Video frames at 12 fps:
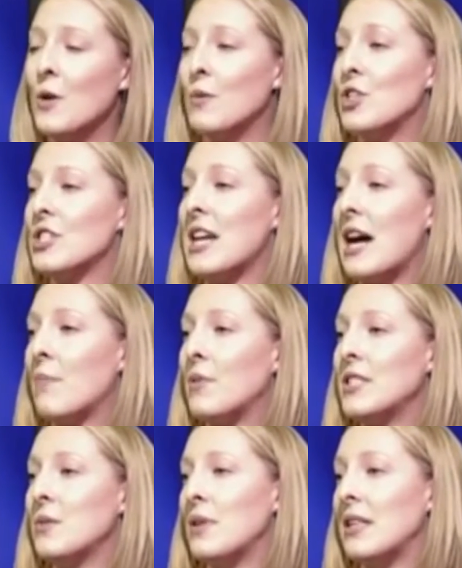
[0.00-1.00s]
we just
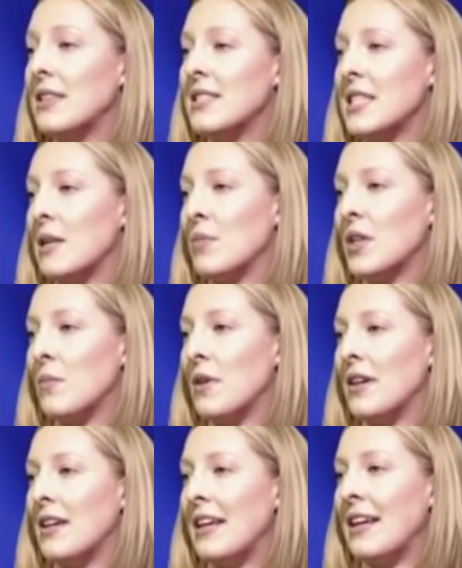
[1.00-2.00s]
happened to be in the same
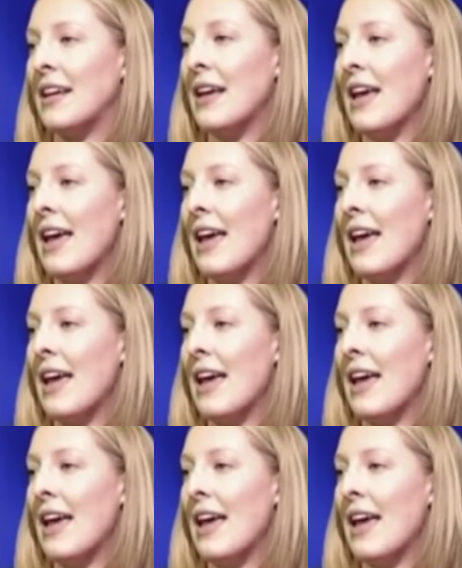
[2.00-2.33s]
community,